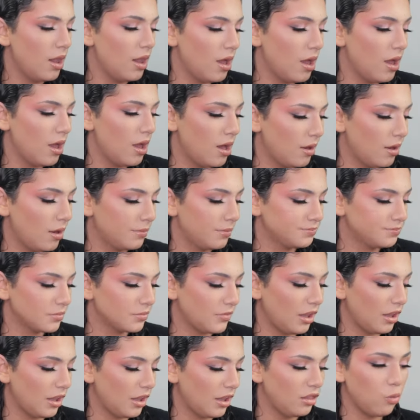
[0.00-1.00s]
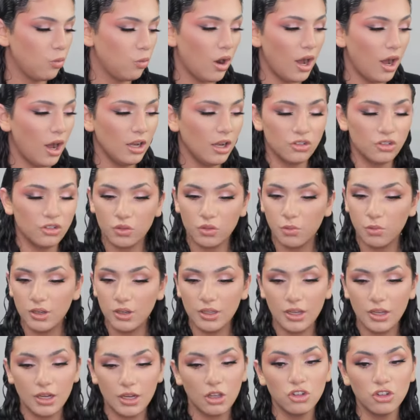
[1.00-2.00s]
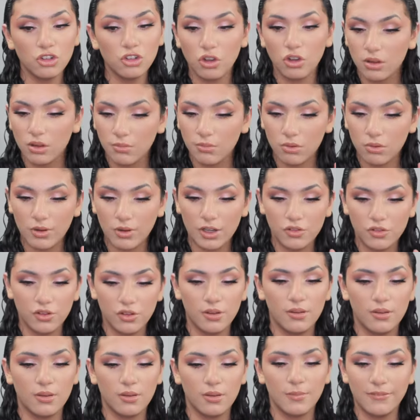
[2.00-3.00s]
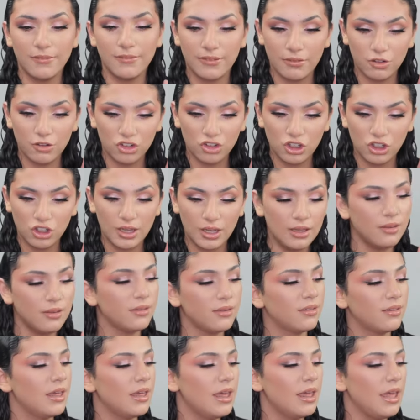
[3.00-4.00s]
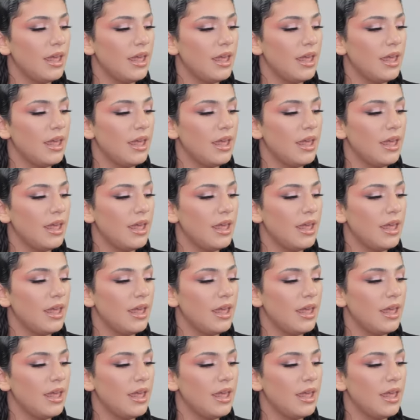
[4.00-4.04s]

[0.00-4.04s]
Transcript: They swatched pretty good. I'll show you some swatches of my favorite shades.